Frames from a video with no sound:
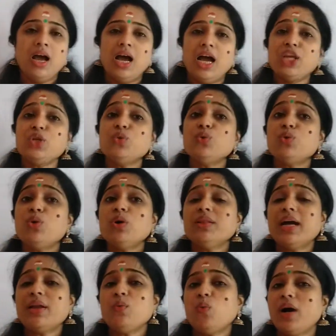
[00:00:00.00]
And you know
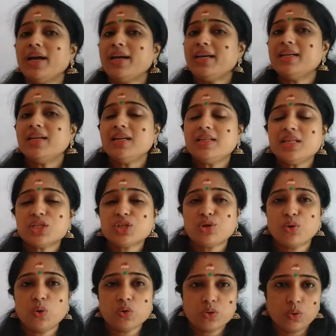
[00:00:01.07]
that why he did this
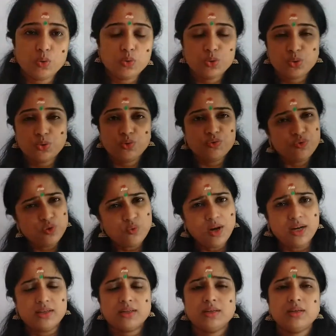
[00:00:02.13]
cross also. For
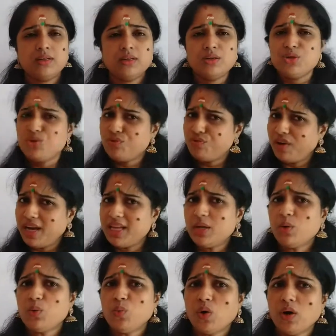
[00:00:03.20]
what? To find
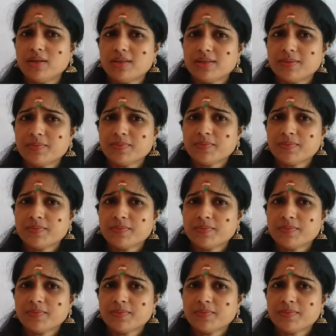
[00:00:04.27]
out what?